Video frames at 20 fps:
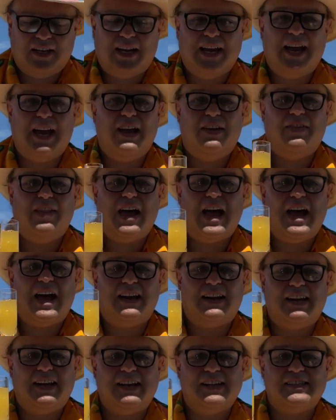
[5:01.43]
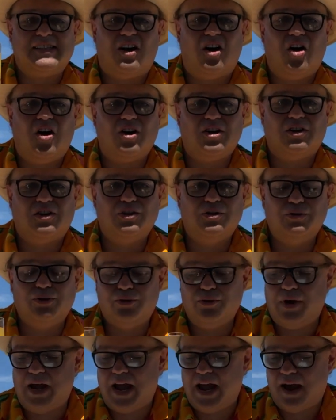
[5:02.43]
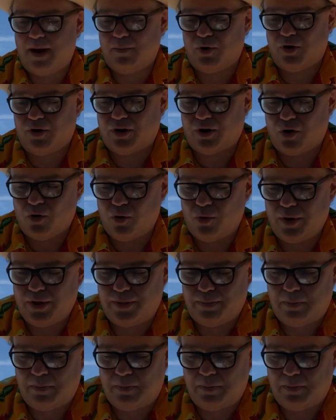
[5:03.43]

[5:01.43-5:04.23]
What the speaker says: And that is a Honolulu Hammer to go with